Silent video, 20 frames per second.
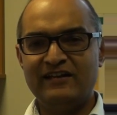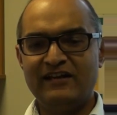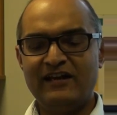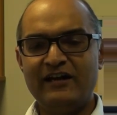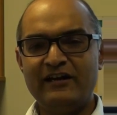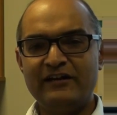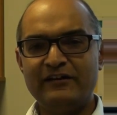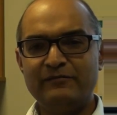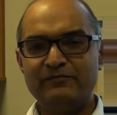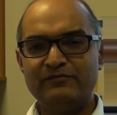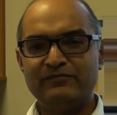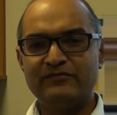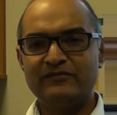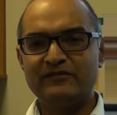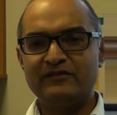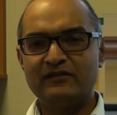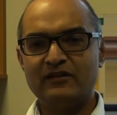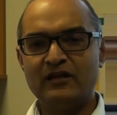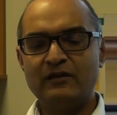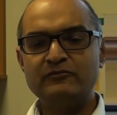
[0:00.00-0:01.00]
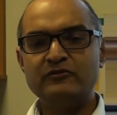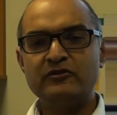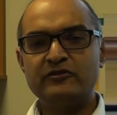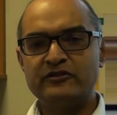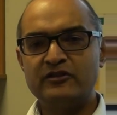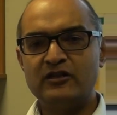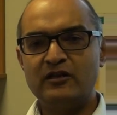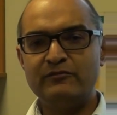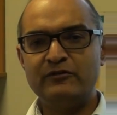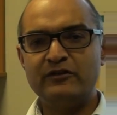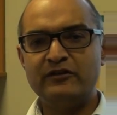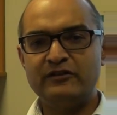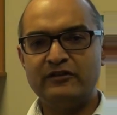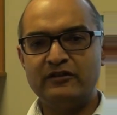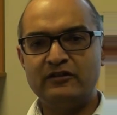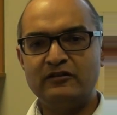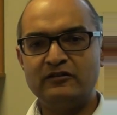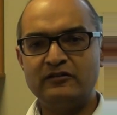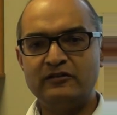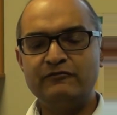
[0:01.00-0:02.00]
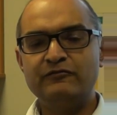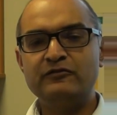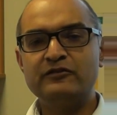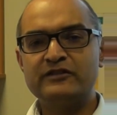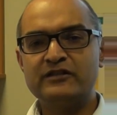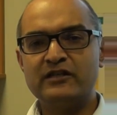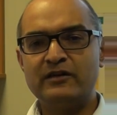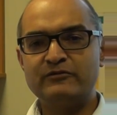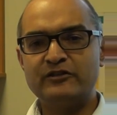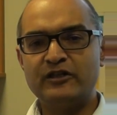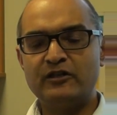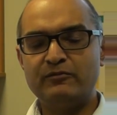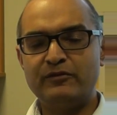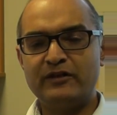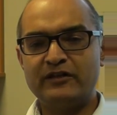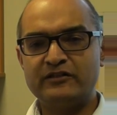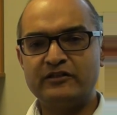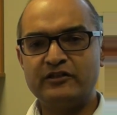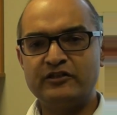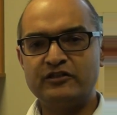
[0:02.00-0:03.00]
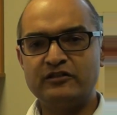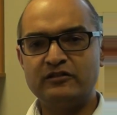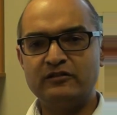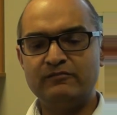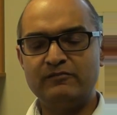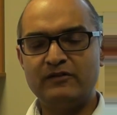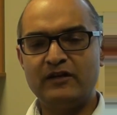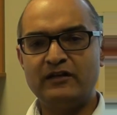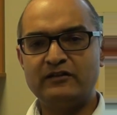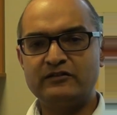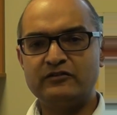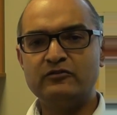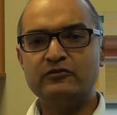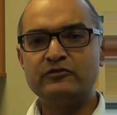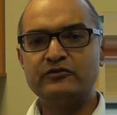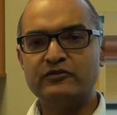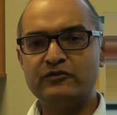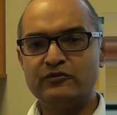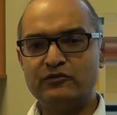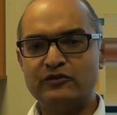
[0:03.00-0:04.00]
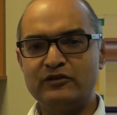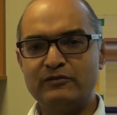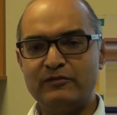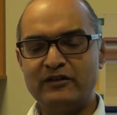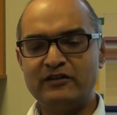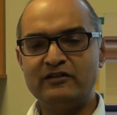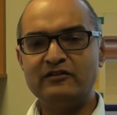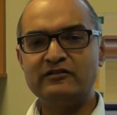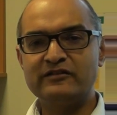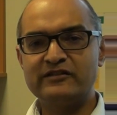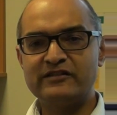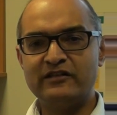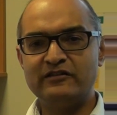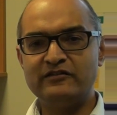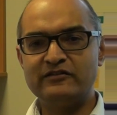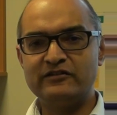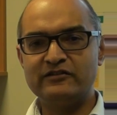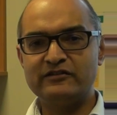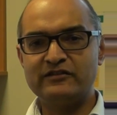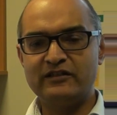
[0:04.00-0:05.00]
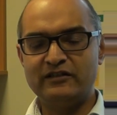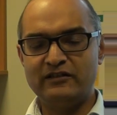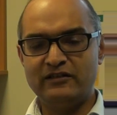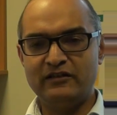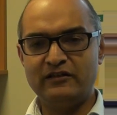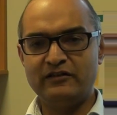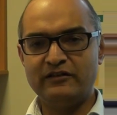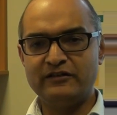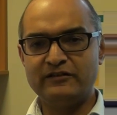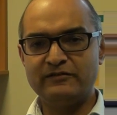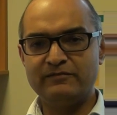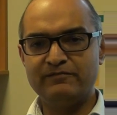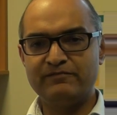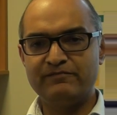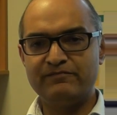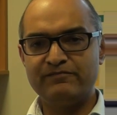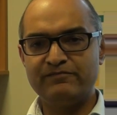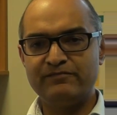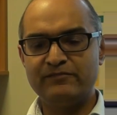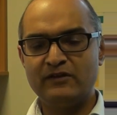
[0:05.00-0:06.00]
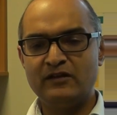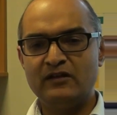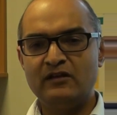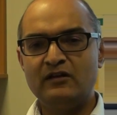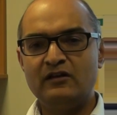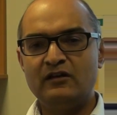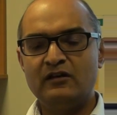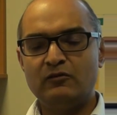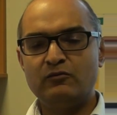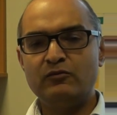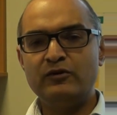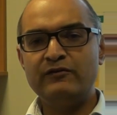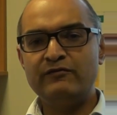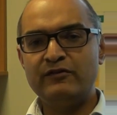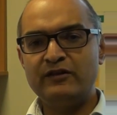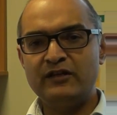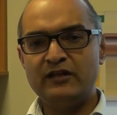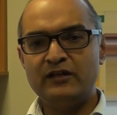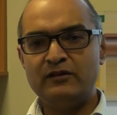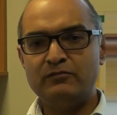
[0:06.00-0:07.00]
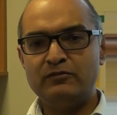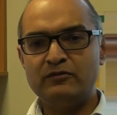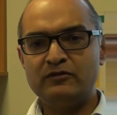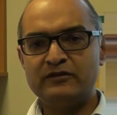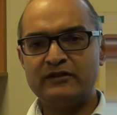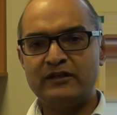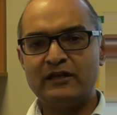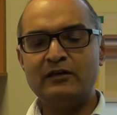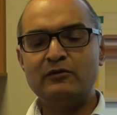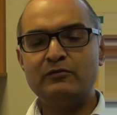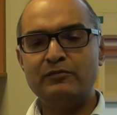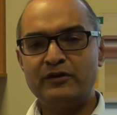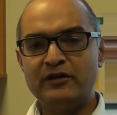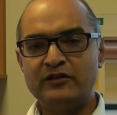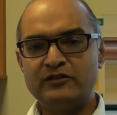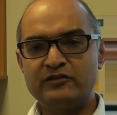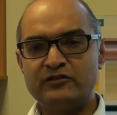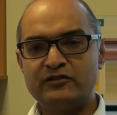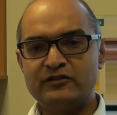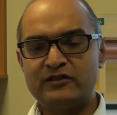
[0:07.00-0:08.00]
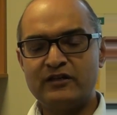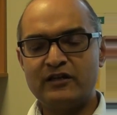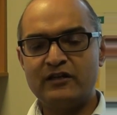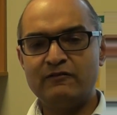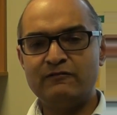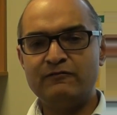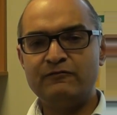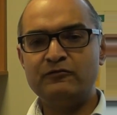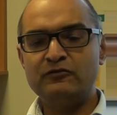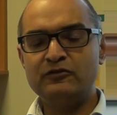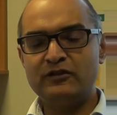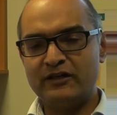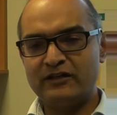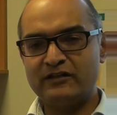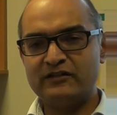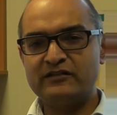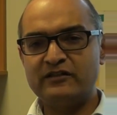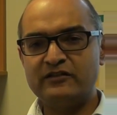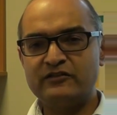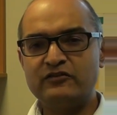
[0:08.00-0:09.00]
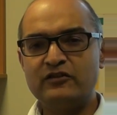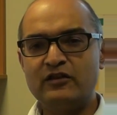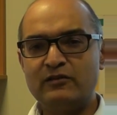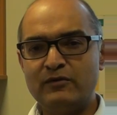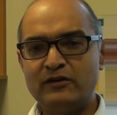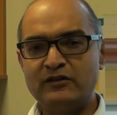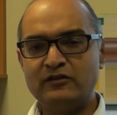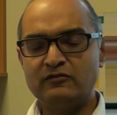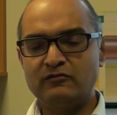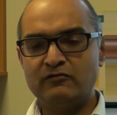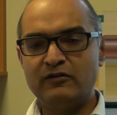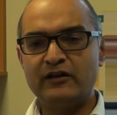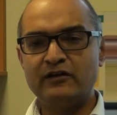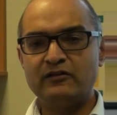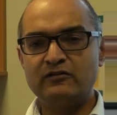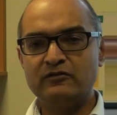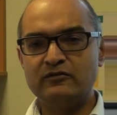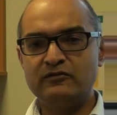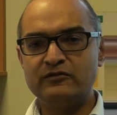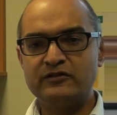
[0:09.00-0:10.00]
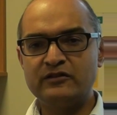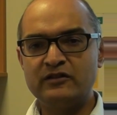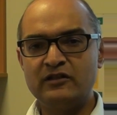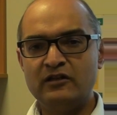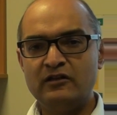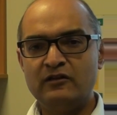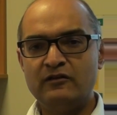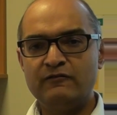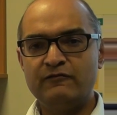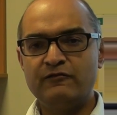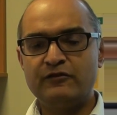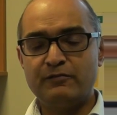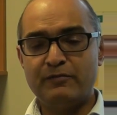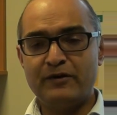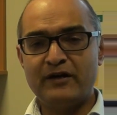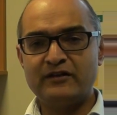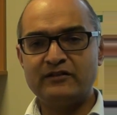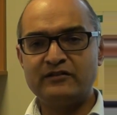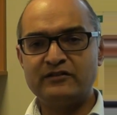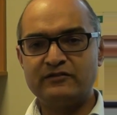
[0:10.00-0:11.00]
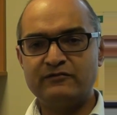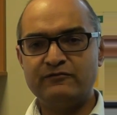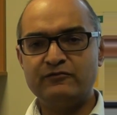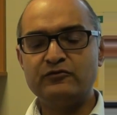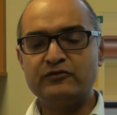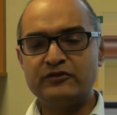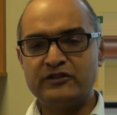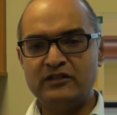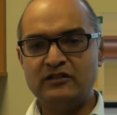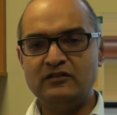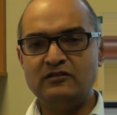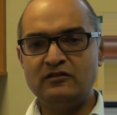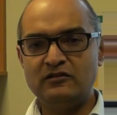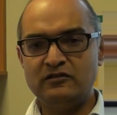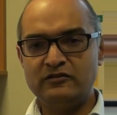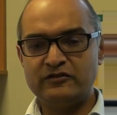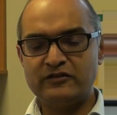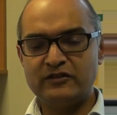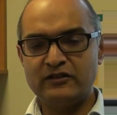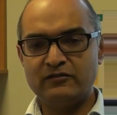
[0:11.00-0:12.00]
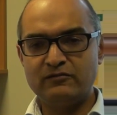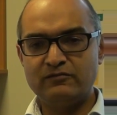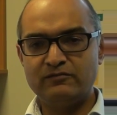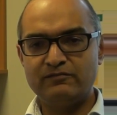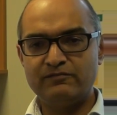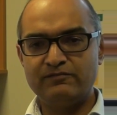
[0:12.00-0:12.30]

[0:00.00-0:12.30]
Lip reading: Hi, I'm Dr. Amir Hannan, a full-time general practitioner at Horse and Thornley Medical Centres in Hyde. And we've enabled our patients to have full access to their medical records for the past 14 years now.